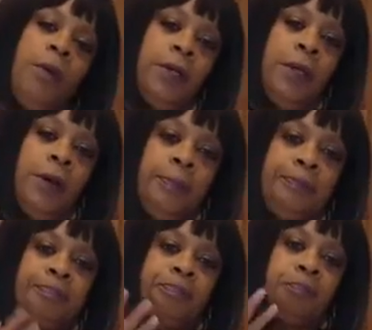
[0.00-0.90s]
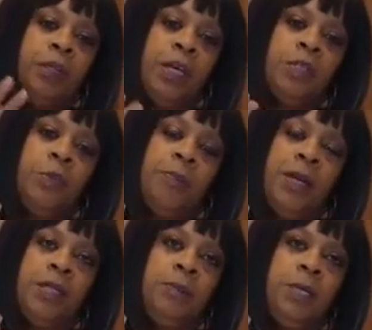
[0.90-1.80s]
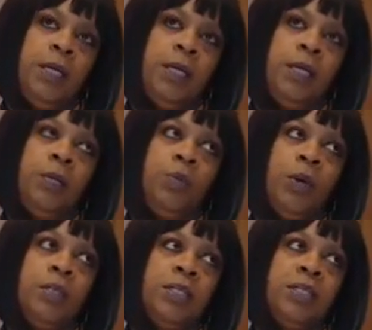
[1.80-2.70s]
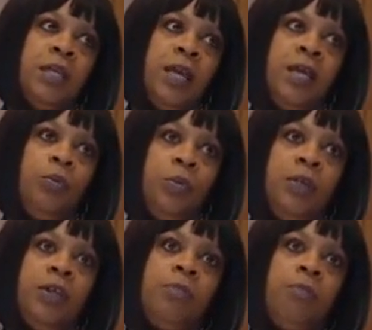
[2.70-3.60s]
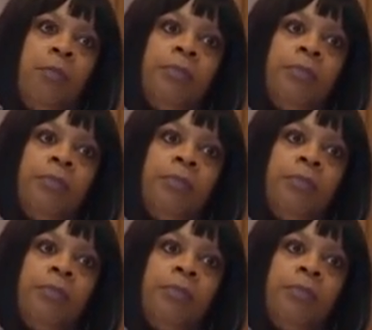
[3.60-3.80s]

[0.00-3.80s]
You know, that's what makes me want to stay with it.